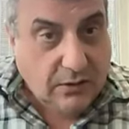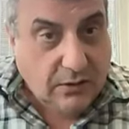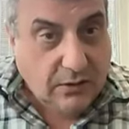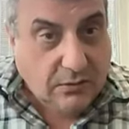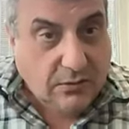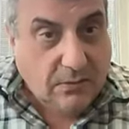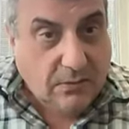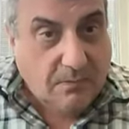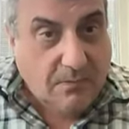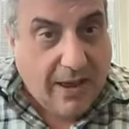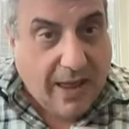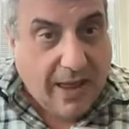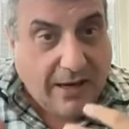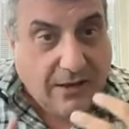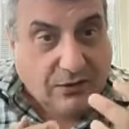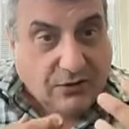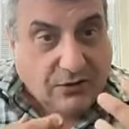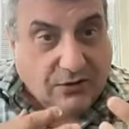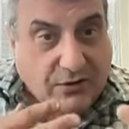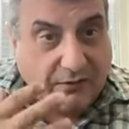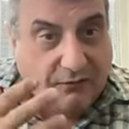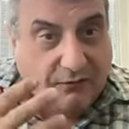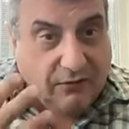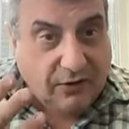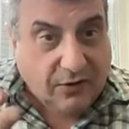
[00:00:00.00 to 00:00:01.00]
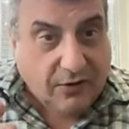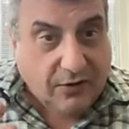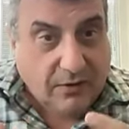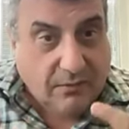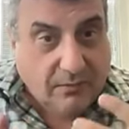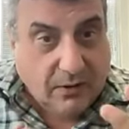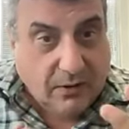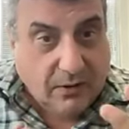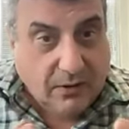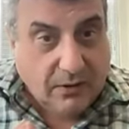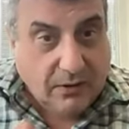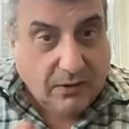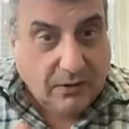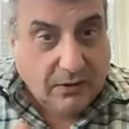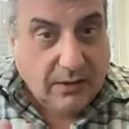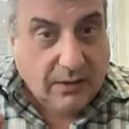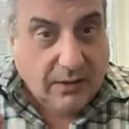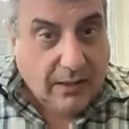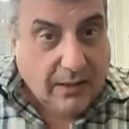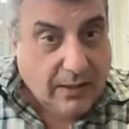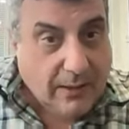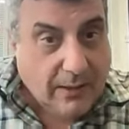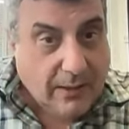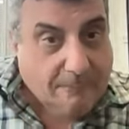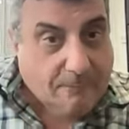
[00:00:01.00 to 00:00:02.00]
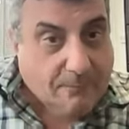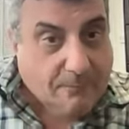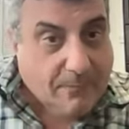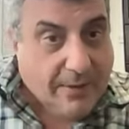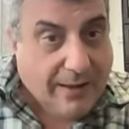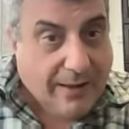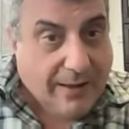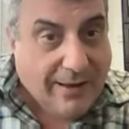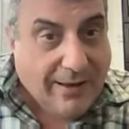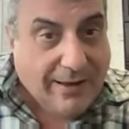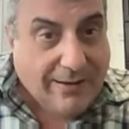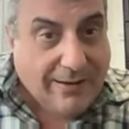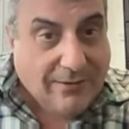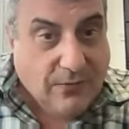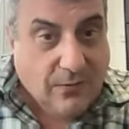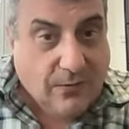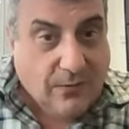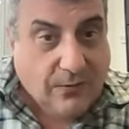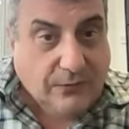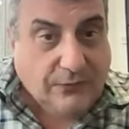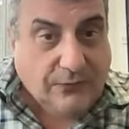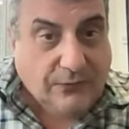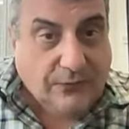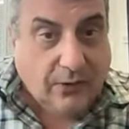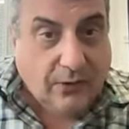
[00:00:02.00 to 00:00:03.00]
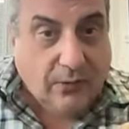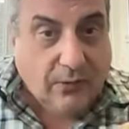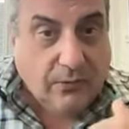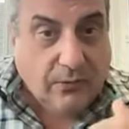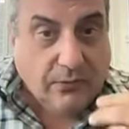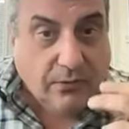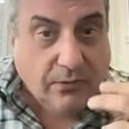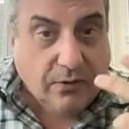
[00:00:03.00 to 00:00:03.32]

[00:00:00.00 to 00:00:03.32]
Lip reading: to manage that variability. And also,